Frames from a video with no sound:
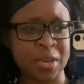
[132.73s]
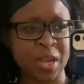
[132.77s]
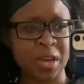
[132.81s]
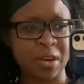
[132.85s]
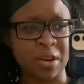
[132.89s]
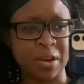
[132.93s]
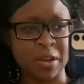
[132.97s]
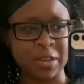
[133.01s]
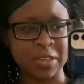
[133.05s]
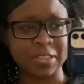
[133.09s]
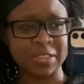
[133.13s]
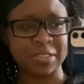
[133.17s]

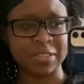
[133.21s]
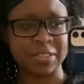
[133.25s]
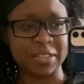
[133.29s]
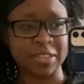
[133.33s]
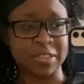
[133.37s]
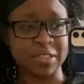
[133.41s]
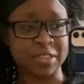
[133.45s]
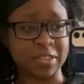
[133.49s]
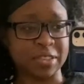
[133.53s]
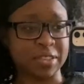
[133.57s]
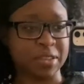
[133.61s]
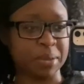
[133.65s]
honestly,
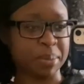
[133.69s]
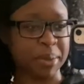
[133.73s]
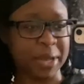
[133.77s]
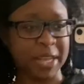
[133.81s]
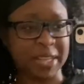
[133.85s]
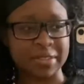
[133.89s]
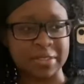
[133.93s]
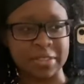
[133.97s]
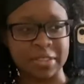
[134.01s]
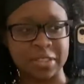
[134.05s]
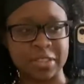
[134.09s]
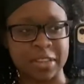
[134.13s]
just to pass
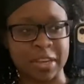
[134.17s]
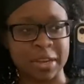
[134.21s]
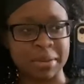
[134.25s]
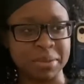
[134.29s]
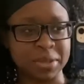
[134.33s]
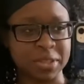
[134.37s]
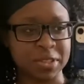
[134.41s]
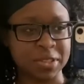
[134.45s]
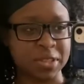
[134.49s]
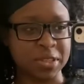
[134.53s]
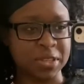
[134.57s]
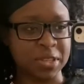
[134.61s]
the time
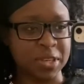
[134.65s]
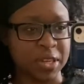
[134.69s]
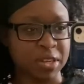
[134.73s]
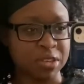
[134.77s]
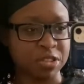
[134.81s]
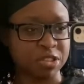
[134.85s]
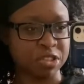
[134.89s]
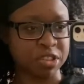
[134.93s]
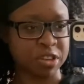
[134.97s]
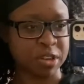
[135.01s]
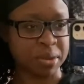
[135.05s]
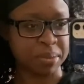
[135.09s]
until the nail
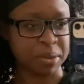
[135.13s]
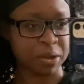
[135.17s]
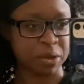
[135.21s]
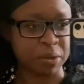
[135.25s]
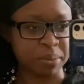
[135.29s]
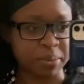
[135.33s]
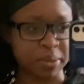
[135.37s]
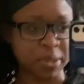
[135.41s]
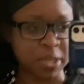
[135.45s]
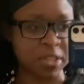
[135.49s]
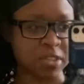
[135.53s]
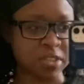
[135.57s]
shop
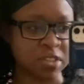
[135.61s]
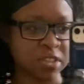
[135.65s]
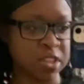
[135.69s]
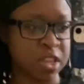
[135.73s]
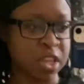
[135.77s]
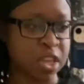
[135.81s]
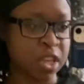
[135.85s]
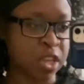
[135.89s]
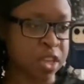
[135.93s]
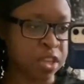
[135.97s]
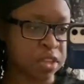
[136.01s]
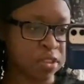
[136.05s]
opens.
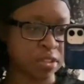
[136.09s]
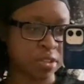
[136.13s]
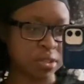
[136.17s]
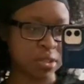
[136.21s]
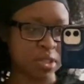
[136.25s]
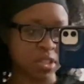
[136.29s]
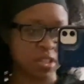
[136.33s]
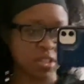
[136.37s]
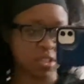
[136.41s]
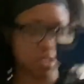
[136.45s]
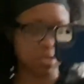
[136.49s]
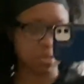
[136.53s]
So
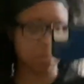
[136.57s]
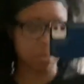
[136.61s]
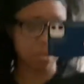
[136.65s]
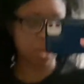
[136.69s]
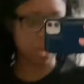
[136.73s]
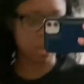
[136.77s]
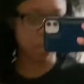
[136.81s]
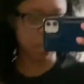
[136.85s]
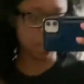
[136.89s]
this is what I'm